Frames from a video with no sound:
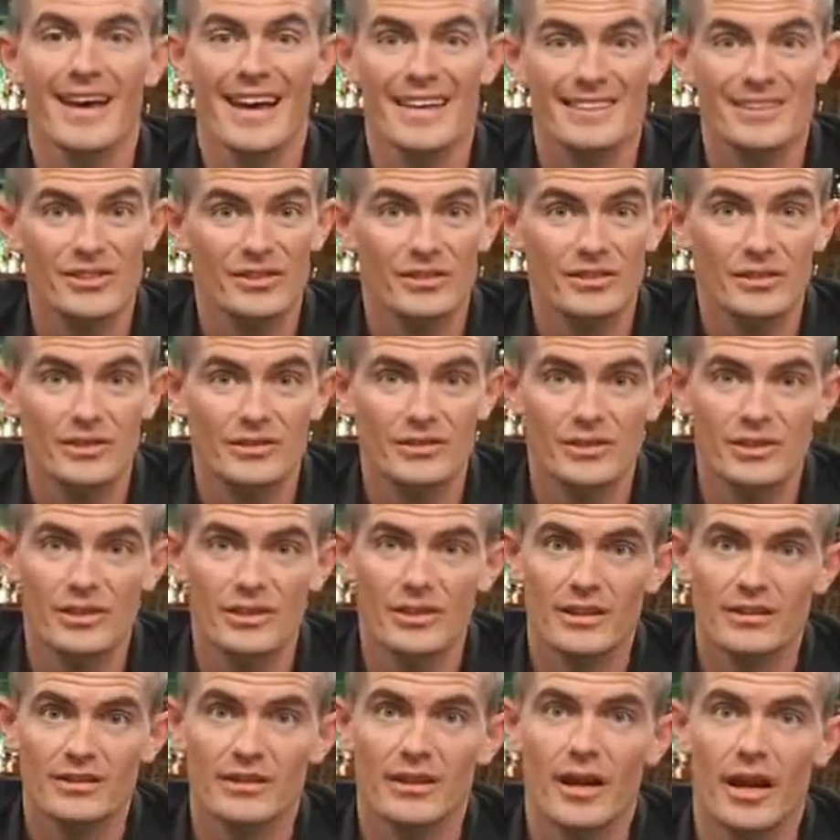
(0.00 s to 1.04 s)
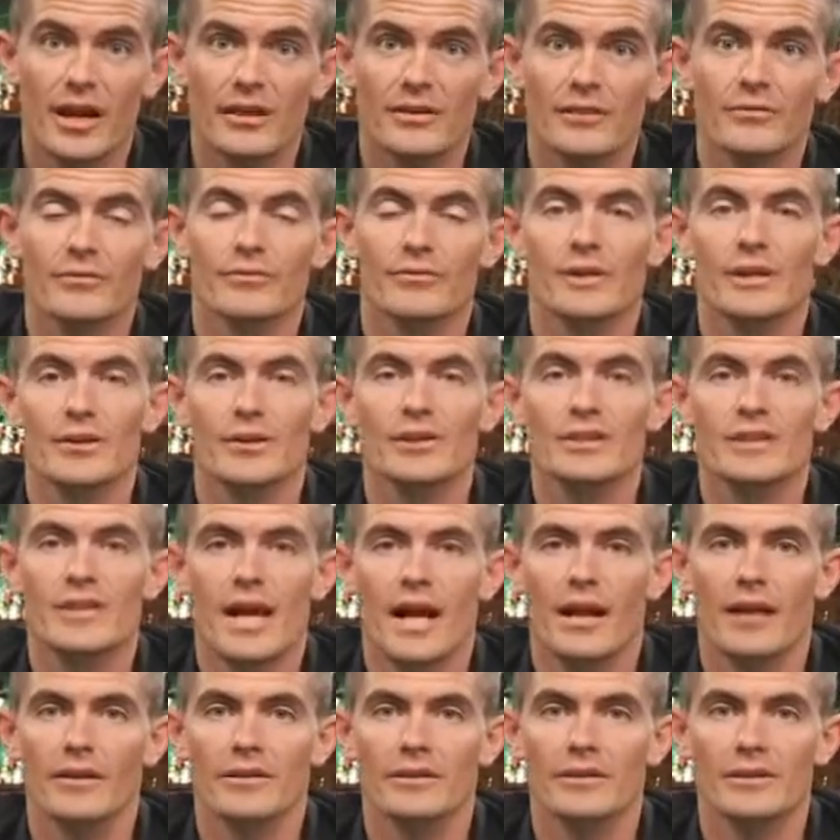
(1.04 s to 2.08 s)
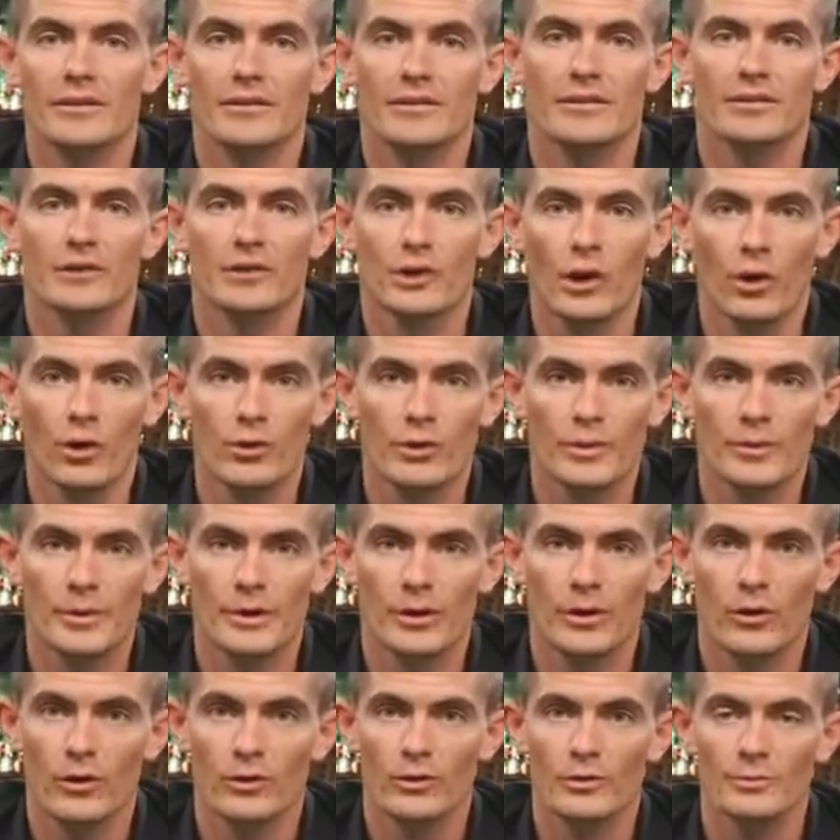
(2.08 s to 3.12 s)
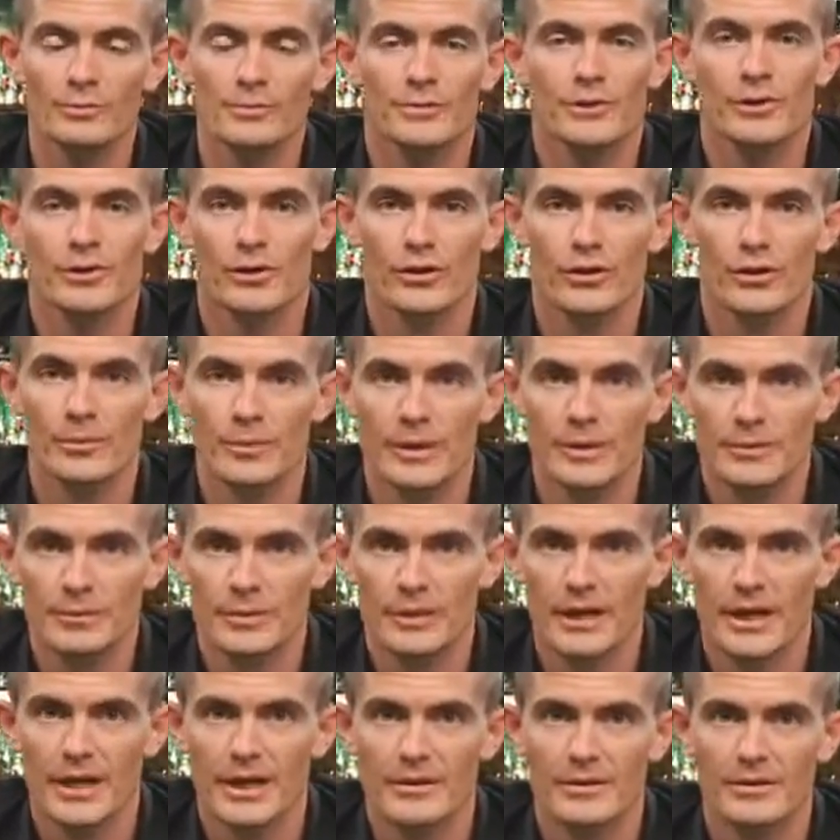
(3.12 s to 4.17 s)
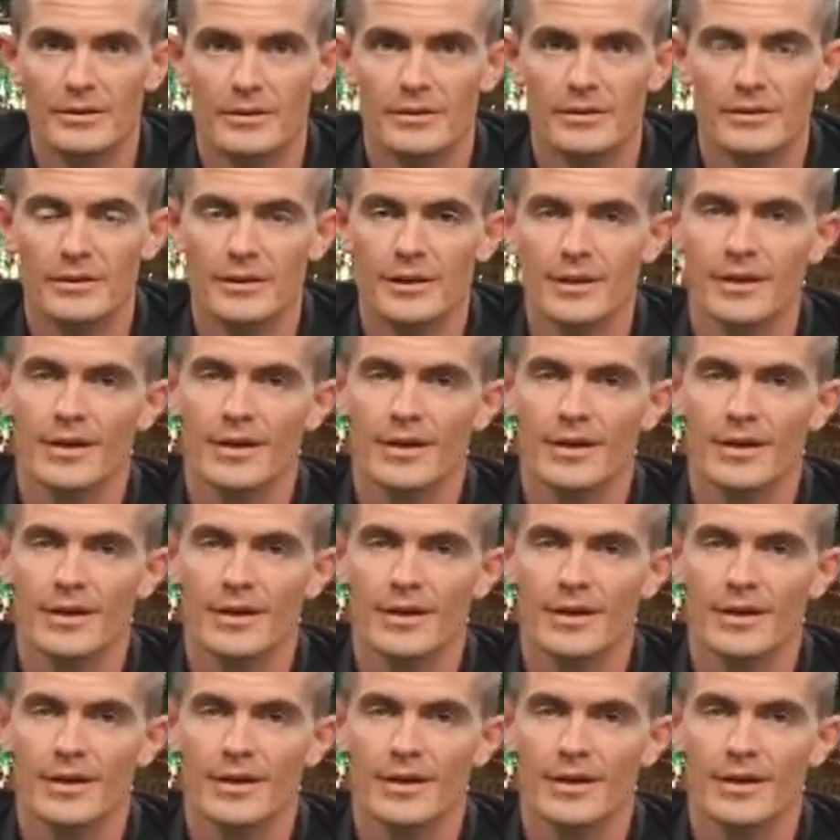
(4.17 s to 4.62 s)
Actually, you see a lot of very talented No Limit Hold'em tournament players.